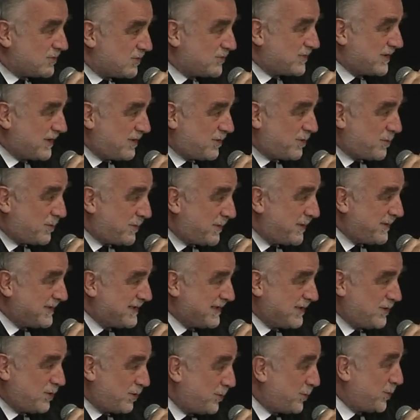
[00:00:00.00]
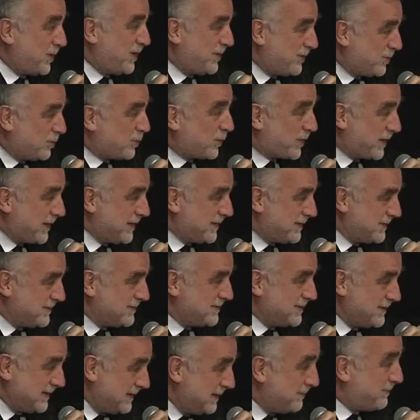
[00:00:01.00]
military group attacked
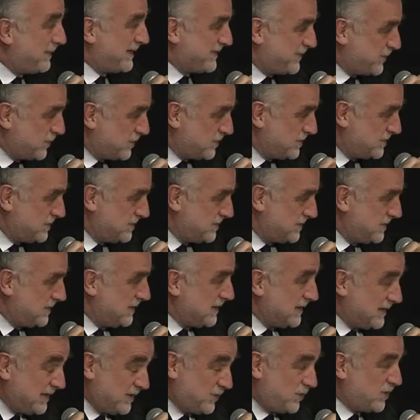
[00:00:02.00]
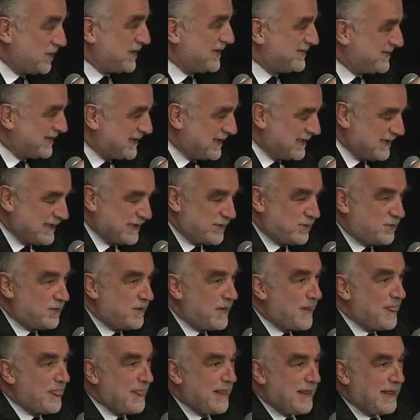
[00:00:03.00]
the Argentinian people. Well, it's
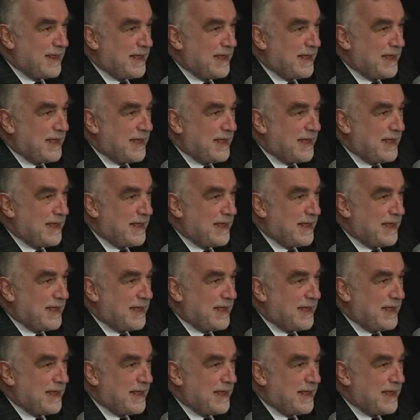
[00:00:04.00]
not